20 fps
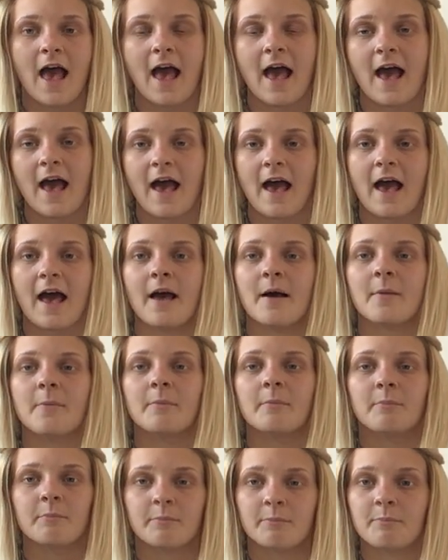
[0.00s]

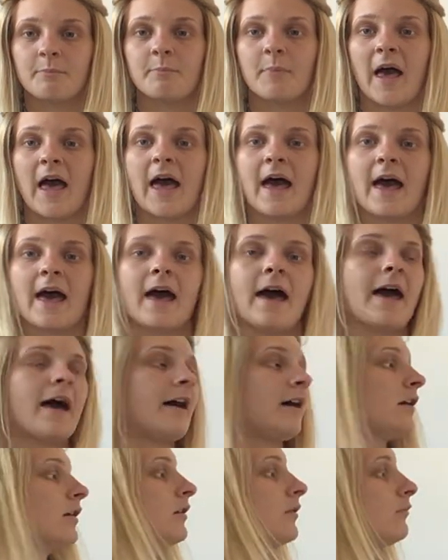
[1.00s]
Air. Pair.
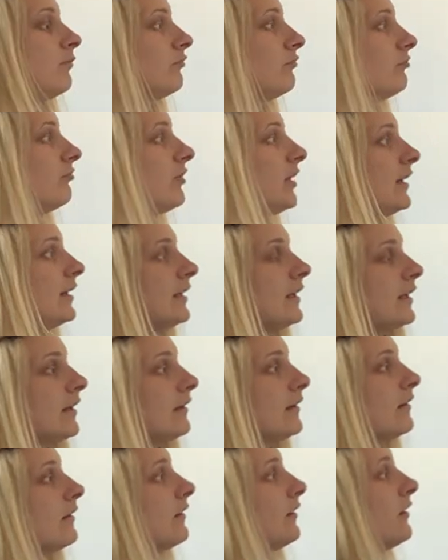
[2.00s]

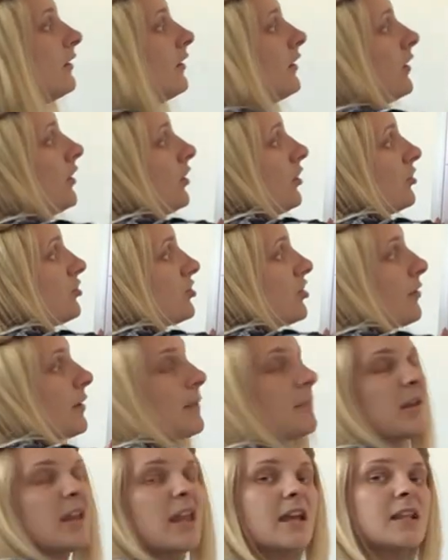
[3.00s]
Brilliant. So
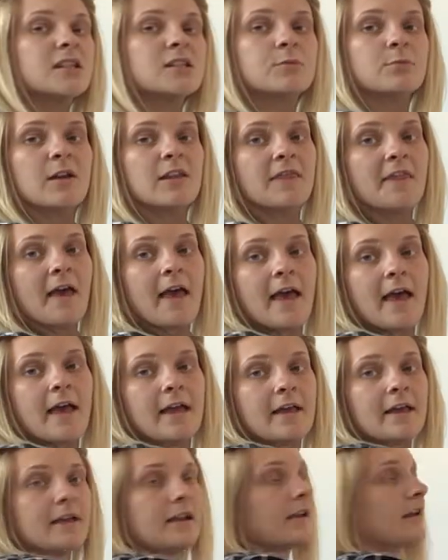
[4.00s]
it begins with
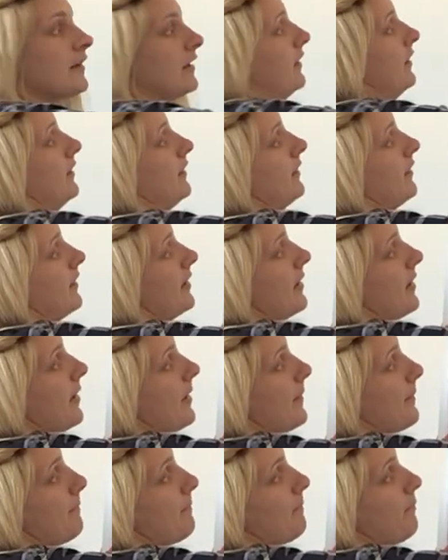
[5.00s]
a
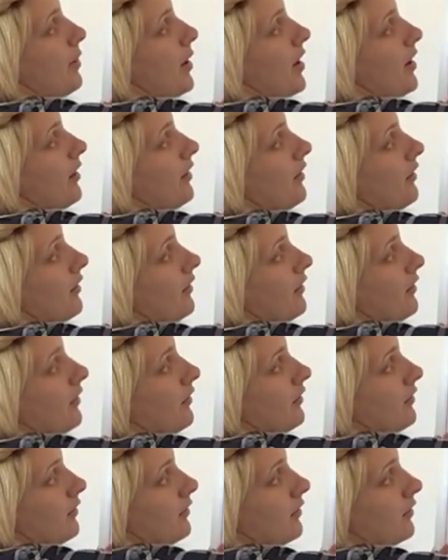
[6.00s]
P,
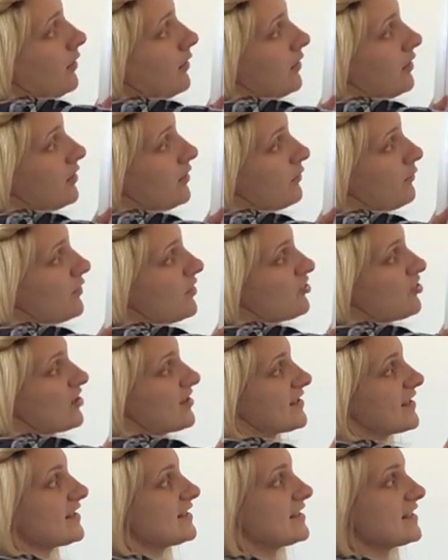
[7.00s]
which
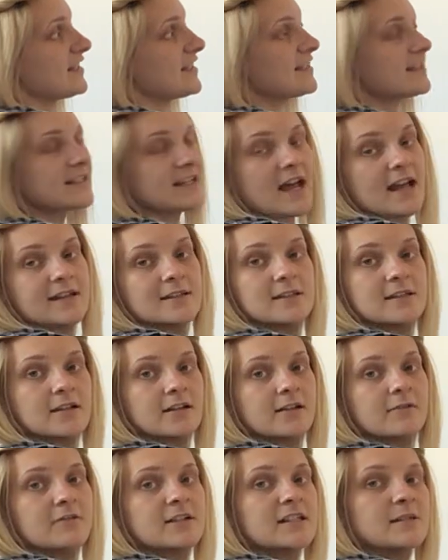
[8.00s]
is a
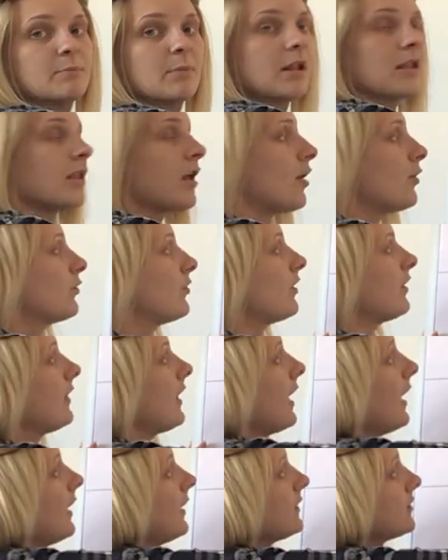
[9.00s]
descender. It's below the
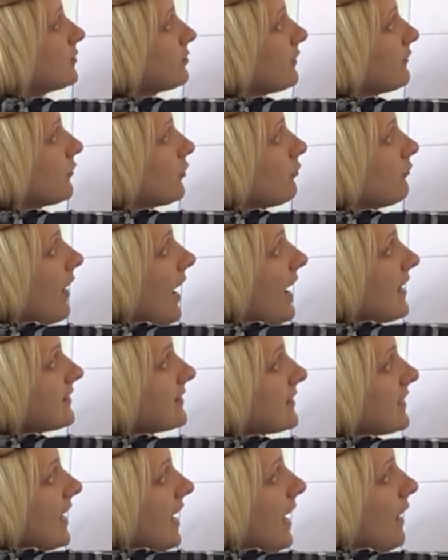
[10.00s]
line. So if you're
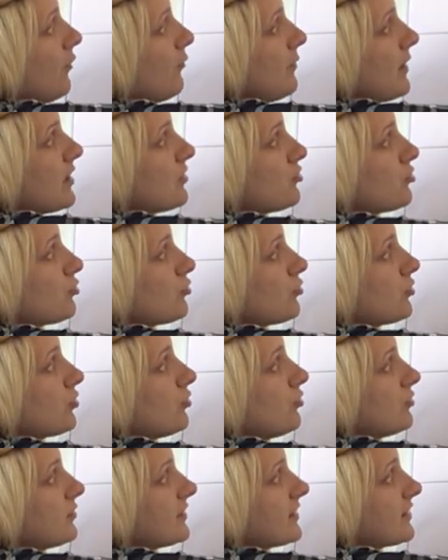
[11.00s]
writing it out, make sure
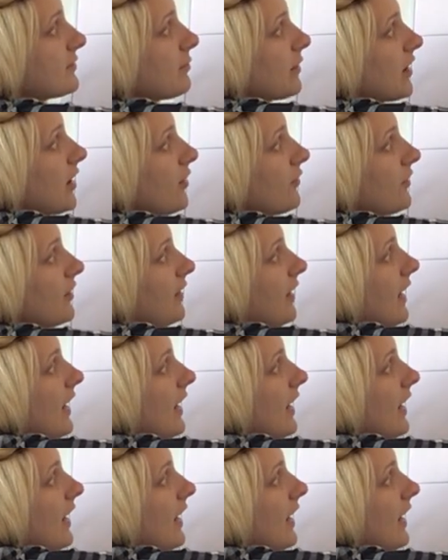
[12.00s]
yours is below the